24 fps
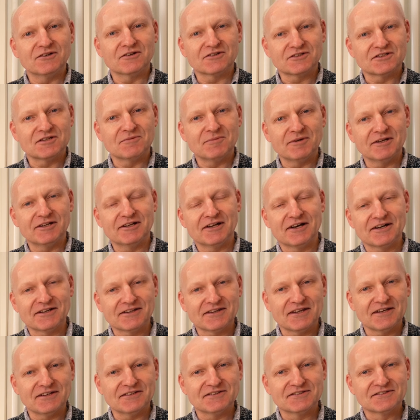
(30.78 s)
looks a bit like
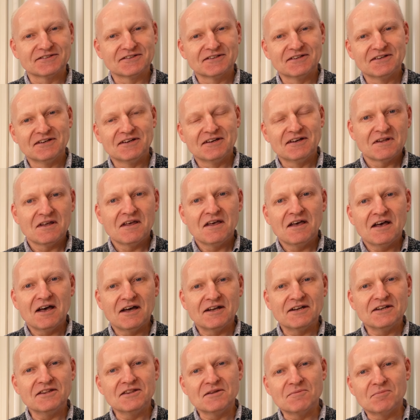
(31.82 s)
this.
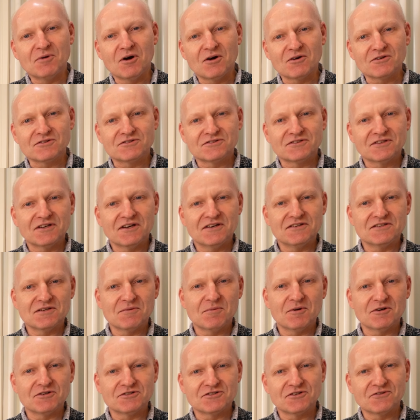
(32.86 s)
And in the box is a
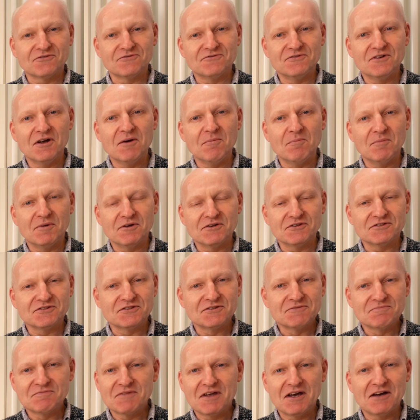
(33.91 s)
bunch of numbers.
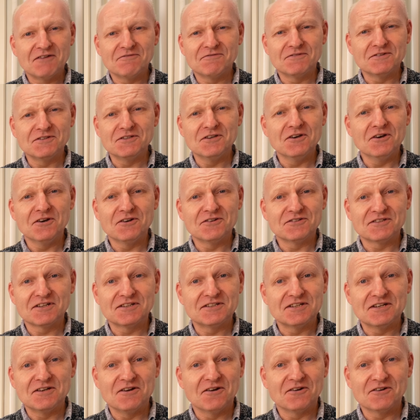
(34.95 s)
And for years, I
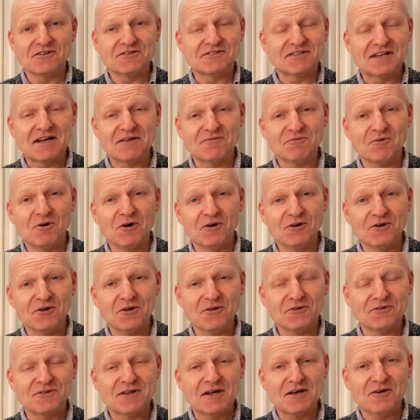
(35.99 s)
didn't understand what on
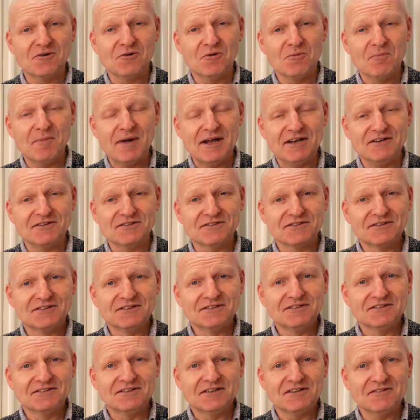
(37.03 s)
earth they all meant.
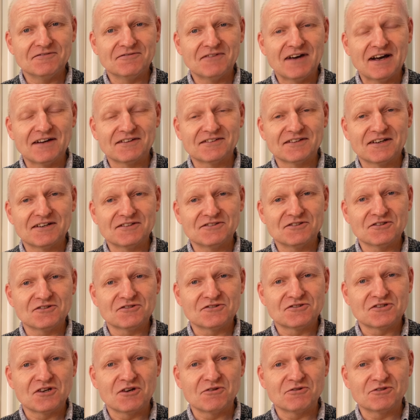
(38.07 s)
In fact, I
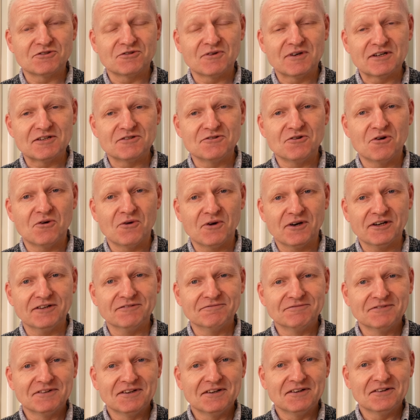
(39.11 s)
just chose to ignore it.
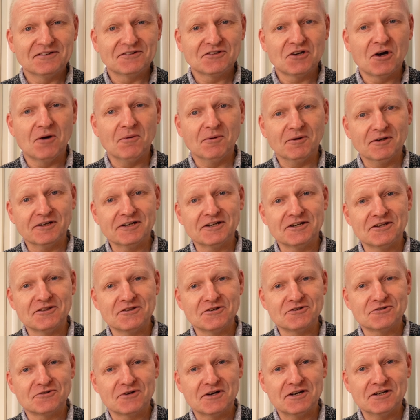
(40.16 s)
Commonly in
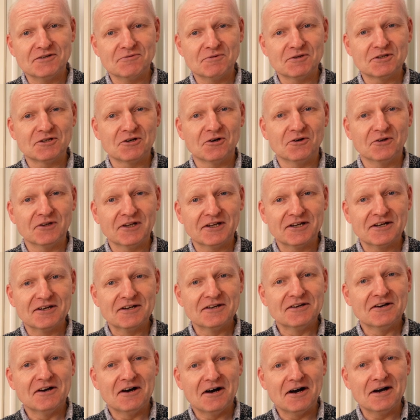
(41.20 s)
the trade, we call it
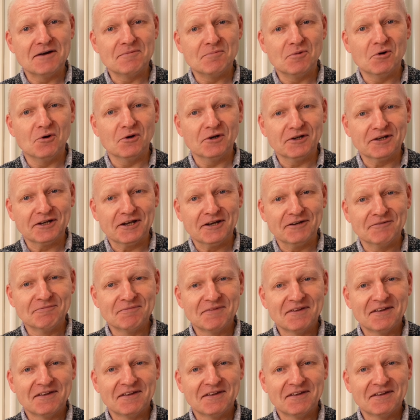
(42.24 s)
eyeballing it.